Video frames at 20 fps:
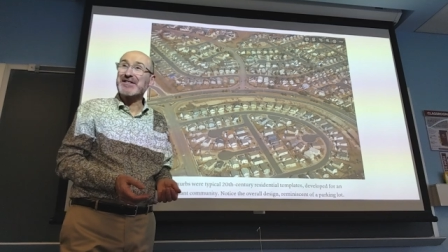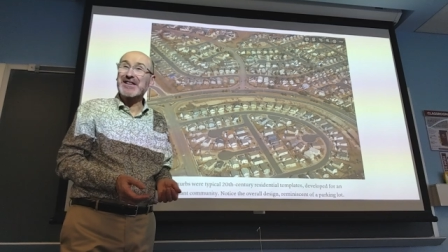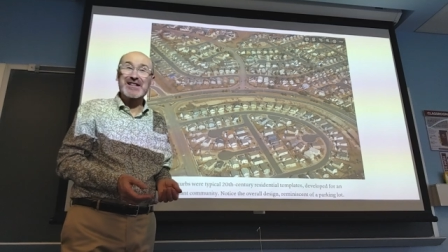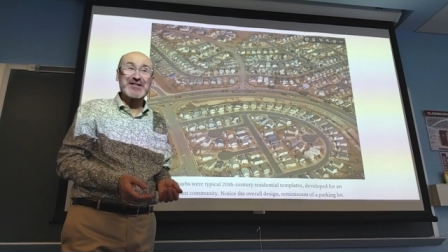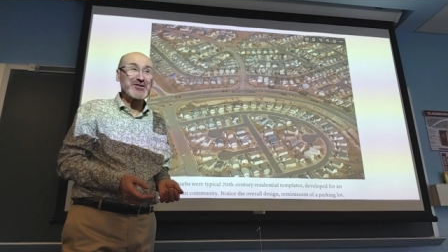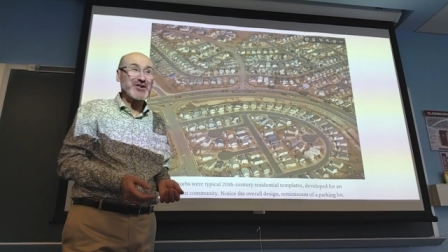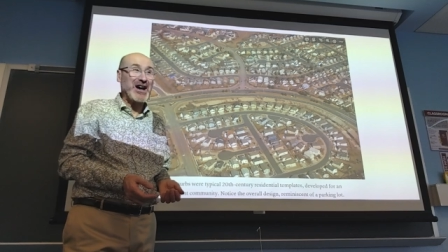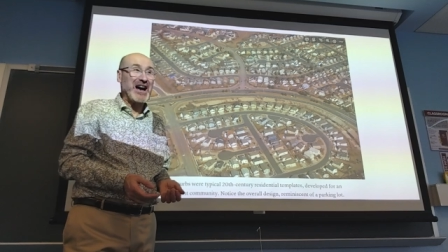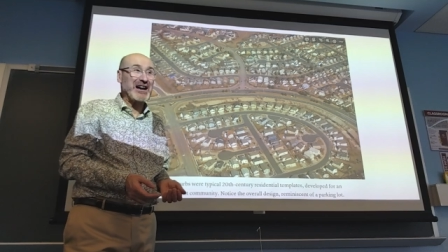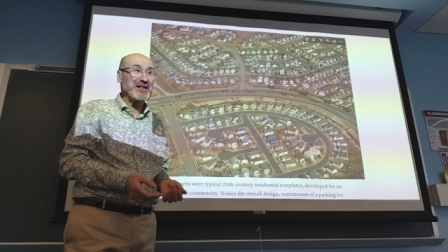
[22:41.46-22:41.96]
the
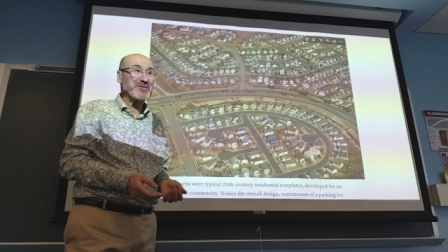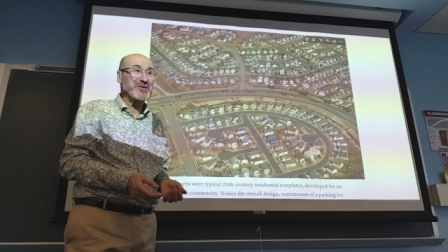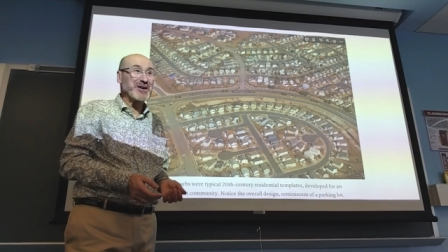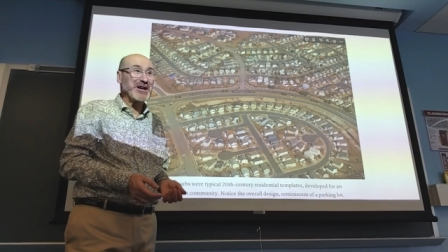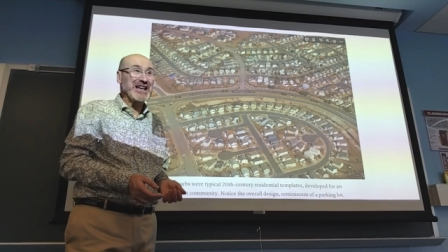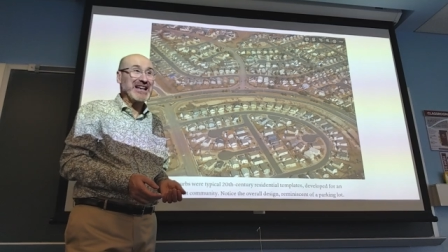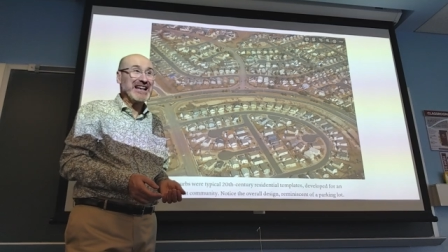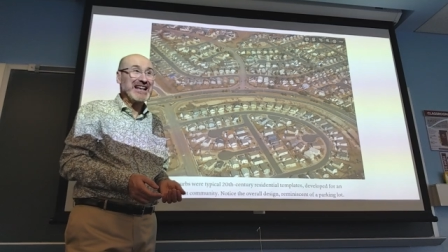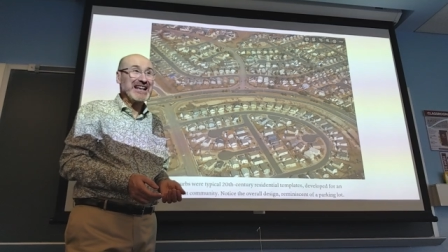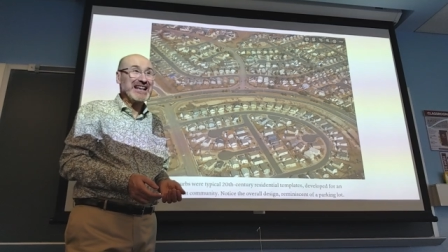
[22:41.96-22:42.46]

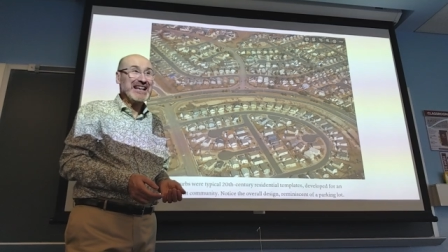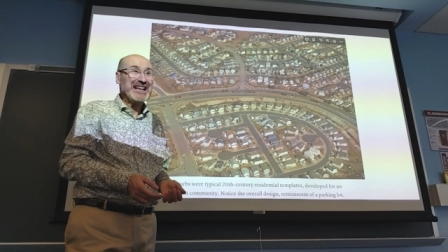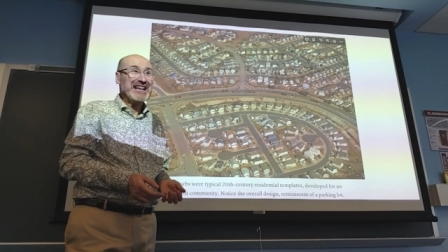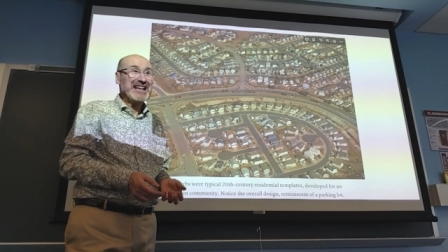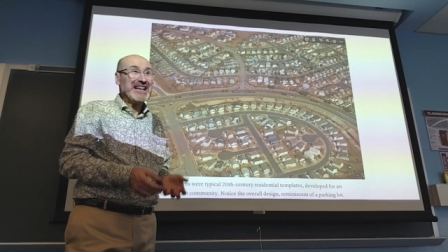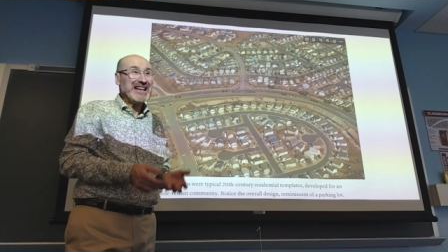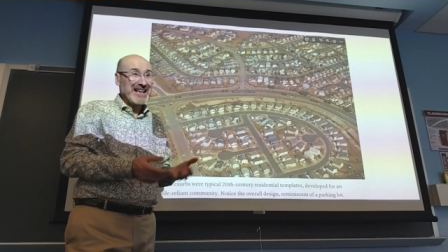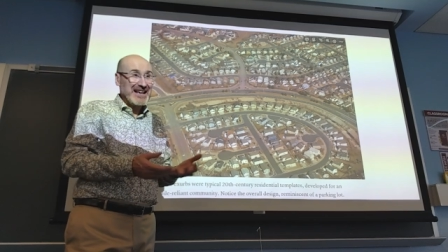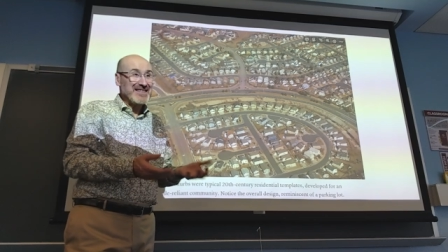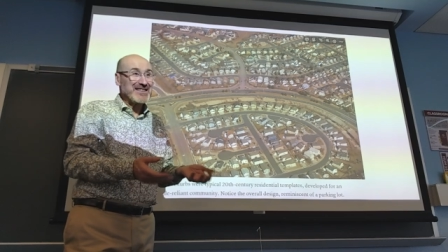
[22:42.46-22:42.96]
driveway,
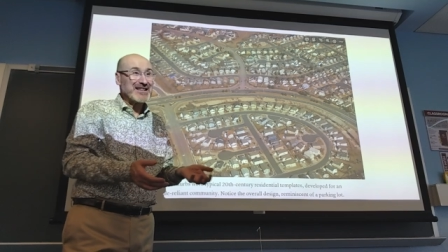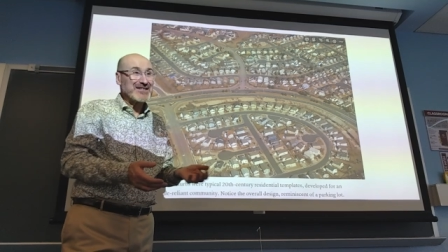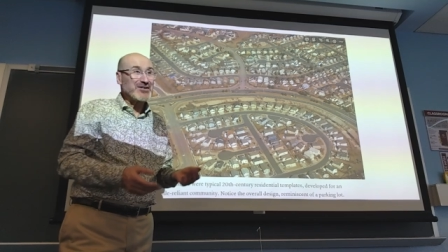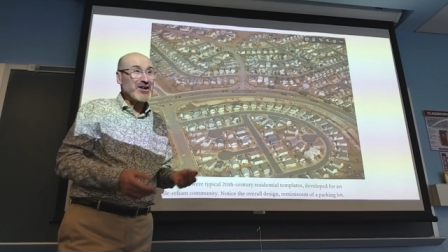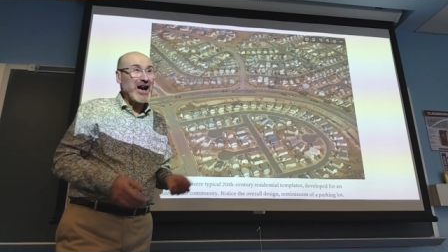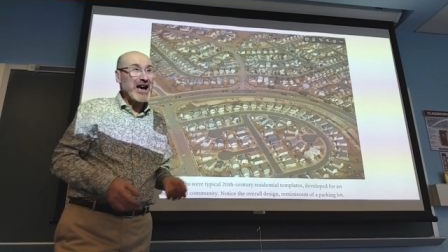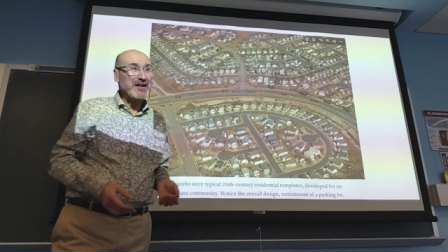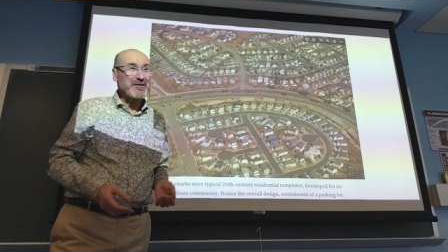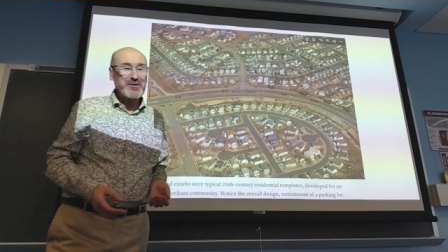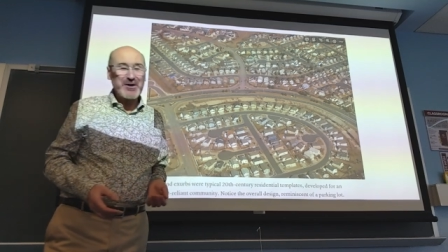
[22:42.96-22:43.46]
and the
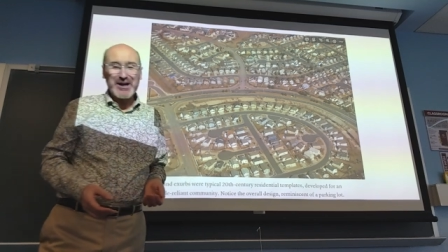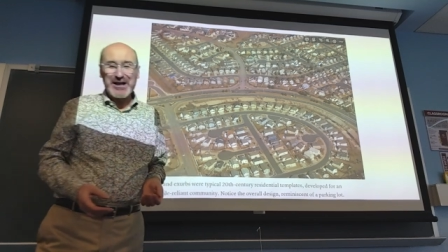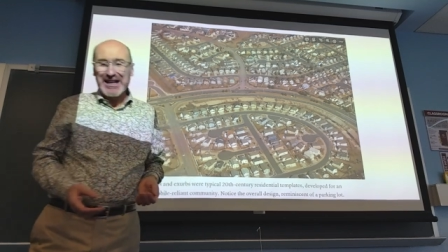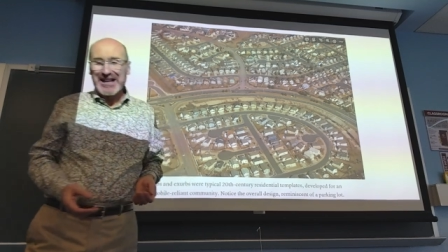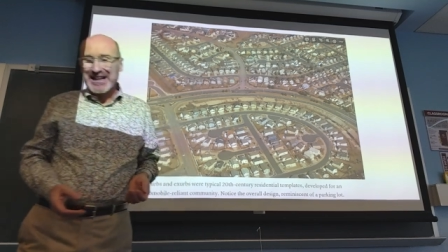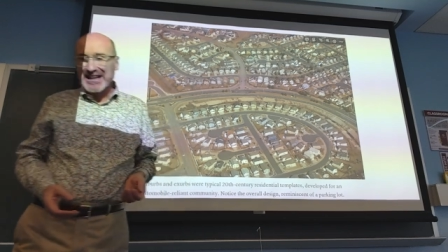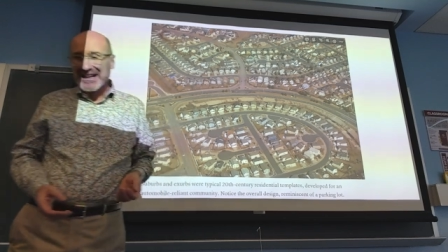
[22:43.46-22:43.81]
driveway